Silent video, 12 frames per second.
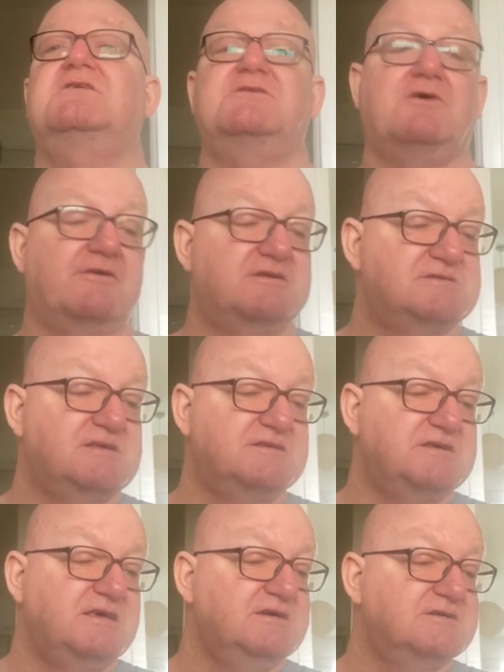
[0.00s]
Norwich
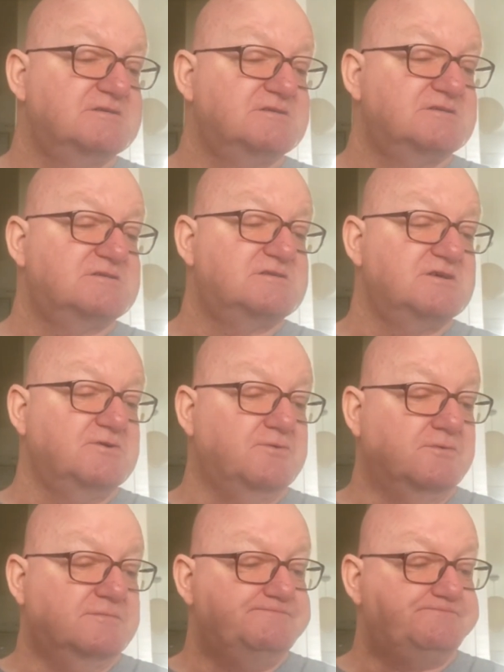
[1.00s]
City 2.